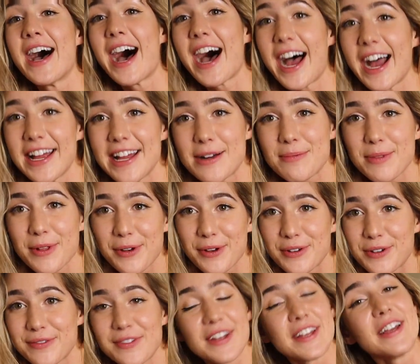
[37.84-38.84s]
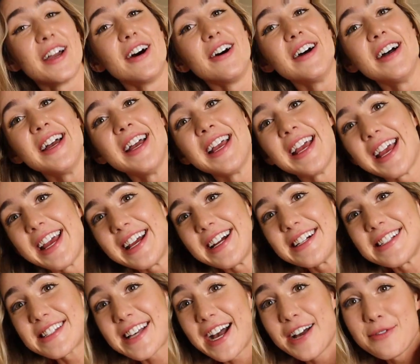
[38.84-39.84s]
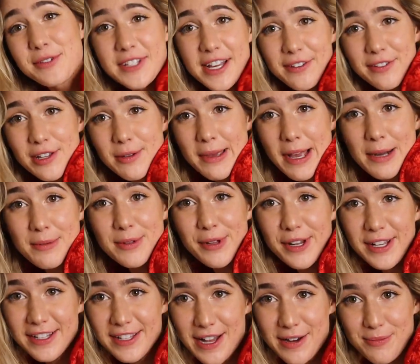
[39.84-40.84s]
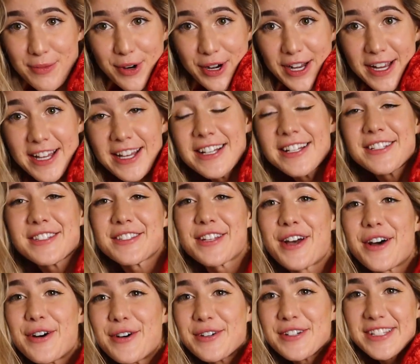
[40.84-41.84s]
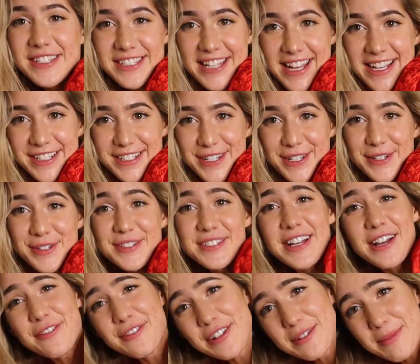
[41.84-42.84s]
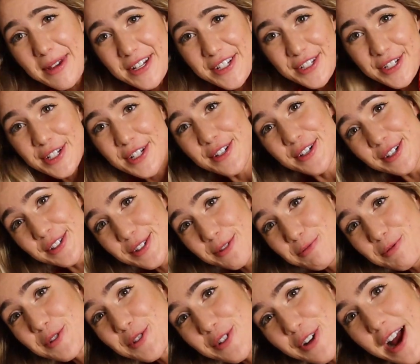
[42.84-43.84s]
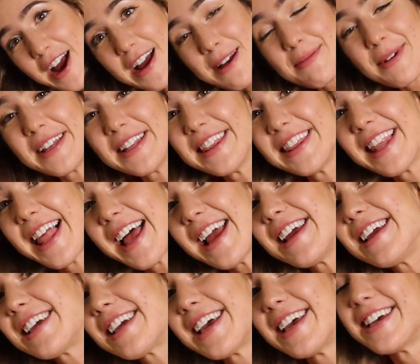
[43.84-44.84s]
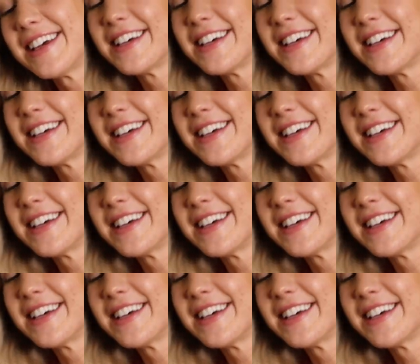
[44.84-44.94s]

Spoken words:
I upload a new video. And I will definitely be uploading a lot more, so stay tuned. Definitely make sure you go subscribe and like.